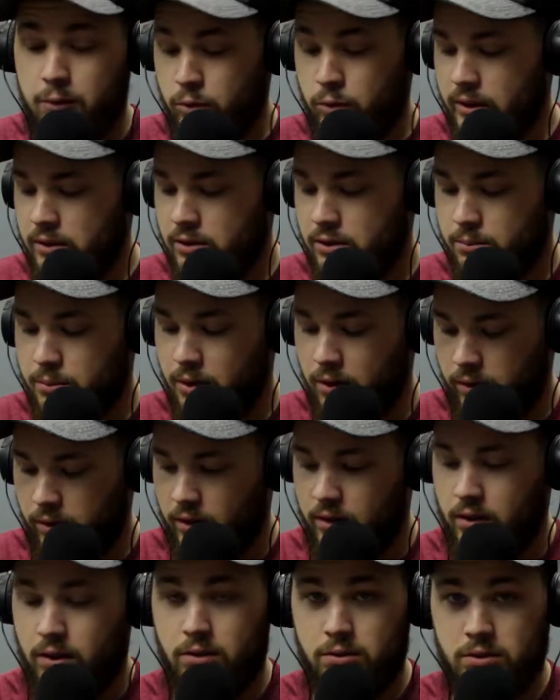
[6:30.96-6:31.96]
went to both
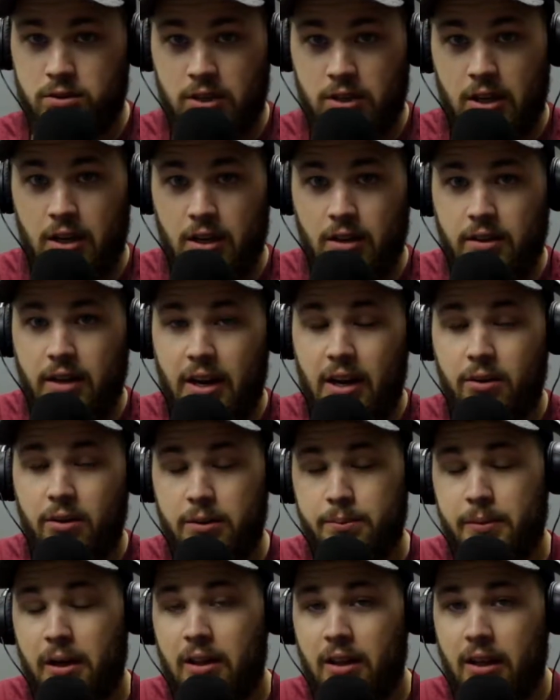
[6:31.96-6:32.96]
of those now
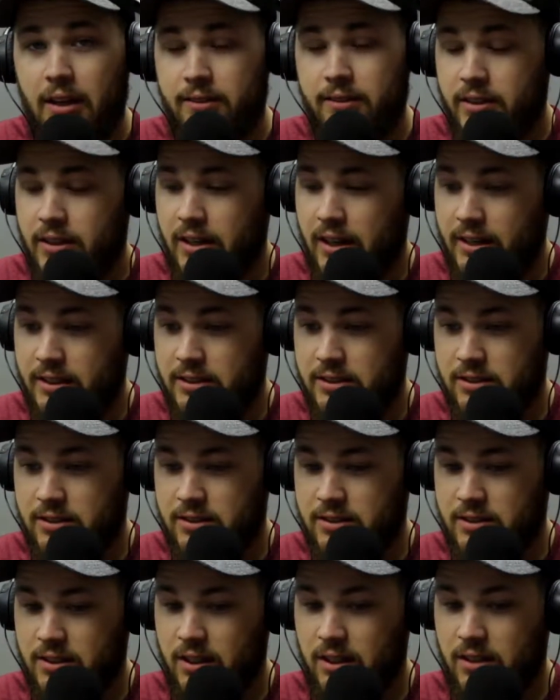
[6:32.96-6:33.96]
in my life, and I can
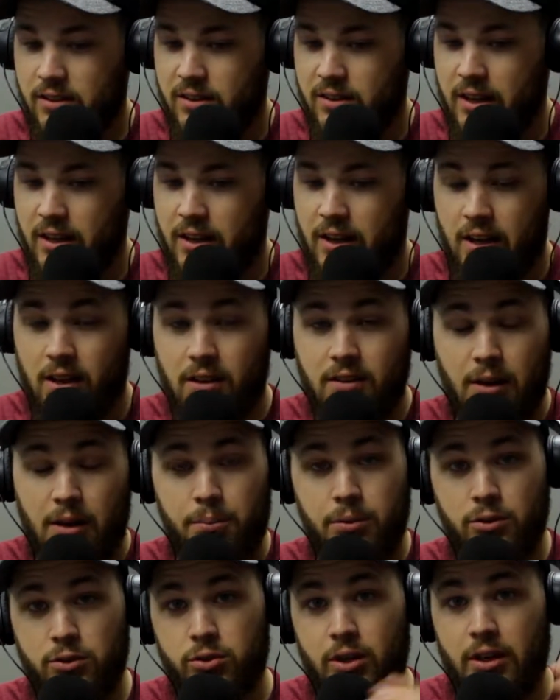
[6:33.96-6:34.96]
just see they
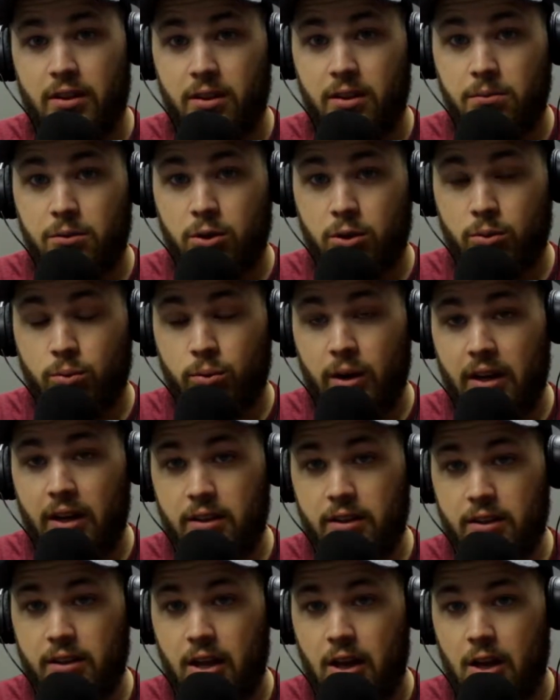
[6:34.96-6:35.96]
portray them
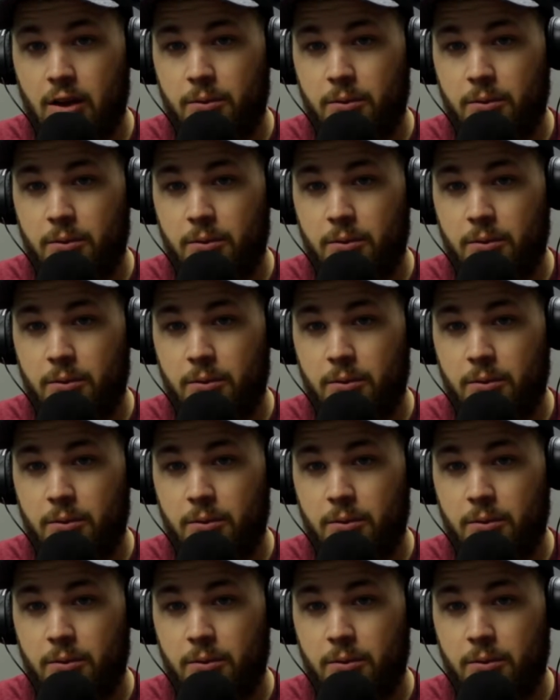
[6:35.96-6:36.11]
correctly,